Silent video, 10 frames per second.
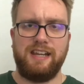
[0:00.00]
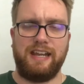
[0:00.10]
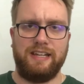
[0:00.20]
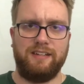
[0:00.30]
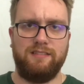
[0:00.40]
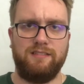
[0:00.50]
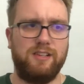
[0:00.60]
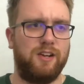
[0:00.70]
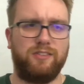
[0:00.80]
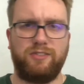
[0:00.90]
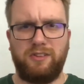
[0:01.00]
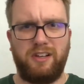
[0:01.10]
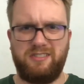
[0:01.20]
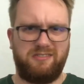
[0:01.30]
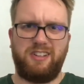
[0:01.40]
in, sort
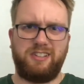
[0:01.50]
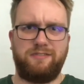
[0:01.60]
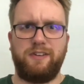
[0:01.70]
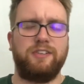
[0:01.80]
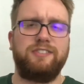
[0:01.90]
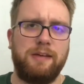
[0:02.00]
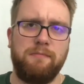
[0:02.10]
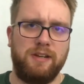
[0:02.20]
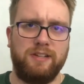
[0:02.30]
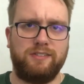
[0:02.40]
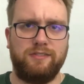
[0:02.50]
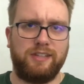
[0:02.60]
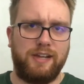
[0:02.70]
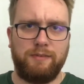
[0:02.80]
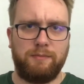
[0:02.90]
of like the first 10 minutes of
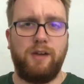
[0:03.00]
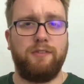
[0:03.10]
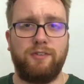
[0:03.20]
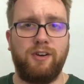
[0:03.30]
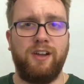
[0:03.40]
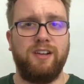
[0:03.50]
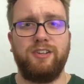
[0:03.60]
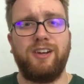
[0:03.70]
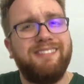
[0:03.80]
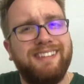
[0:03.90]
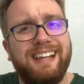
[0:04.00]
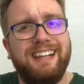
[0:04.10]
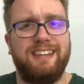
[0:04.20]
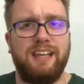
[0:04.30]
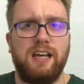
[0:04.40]
Saving Private Ryan. You don't
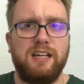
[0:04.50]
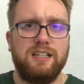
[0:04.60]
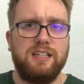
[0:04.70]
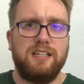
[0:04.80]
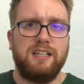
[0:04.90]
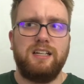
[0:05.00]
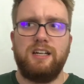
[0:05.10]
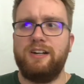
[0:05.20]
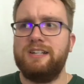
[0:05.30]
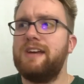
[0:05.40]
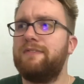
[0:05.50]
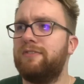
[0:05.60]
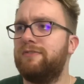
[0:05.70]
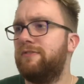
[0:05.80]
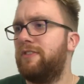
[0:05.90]
need that. I never
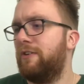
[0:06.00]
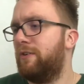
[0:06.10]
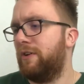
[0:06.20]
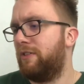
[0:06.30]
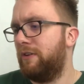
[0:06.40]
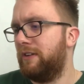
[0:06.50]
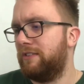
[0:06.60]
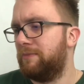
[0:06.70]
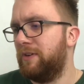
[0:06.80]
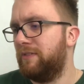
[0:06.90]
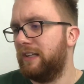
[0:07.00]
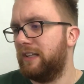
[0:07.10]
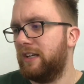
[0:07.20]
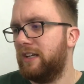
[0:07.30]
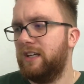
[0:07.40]
thought through this movie
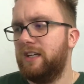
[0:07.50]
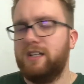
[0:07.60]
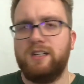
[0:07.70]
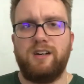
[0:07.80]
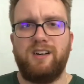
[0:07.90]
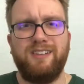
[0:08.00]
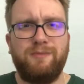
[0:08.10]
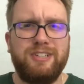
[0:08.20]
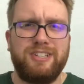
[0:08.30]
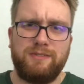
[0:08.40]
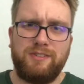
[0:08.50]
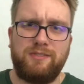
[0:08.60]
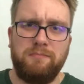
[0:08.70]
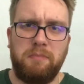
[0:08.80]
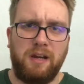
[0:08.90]
that I wish there was
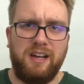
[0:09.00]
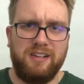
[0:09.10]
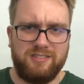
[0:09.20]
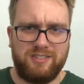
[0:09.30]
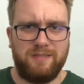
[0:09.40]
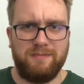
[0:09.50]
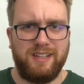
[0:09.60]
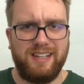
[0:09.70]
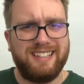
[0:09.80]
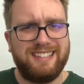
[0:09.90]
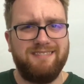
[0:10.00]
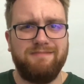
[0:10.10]
some blood or something.